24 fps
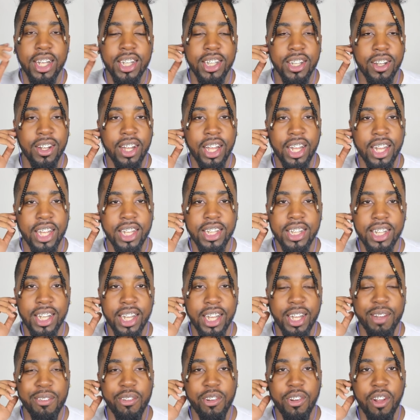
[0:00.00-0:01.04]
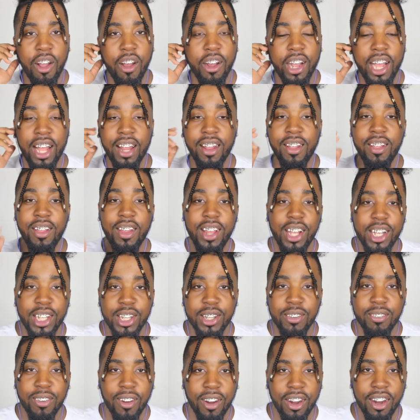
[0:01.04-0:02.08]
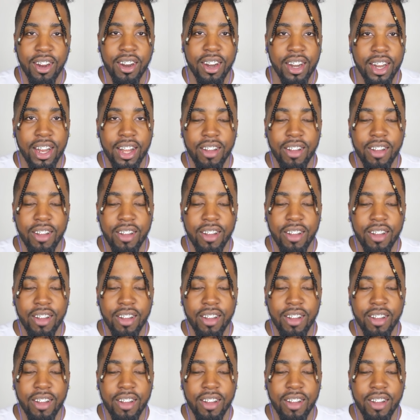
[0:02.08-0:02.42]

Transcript: So like I said, if y'all got this far